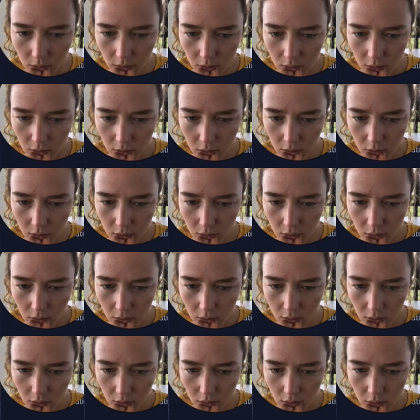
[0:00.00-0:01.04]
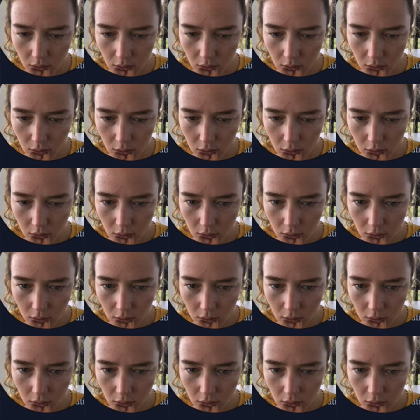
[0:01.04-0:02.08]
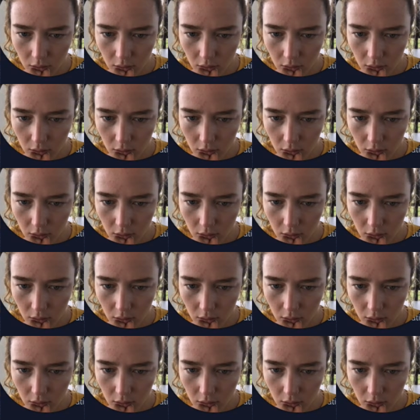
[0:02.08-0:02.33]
Nobody speaks.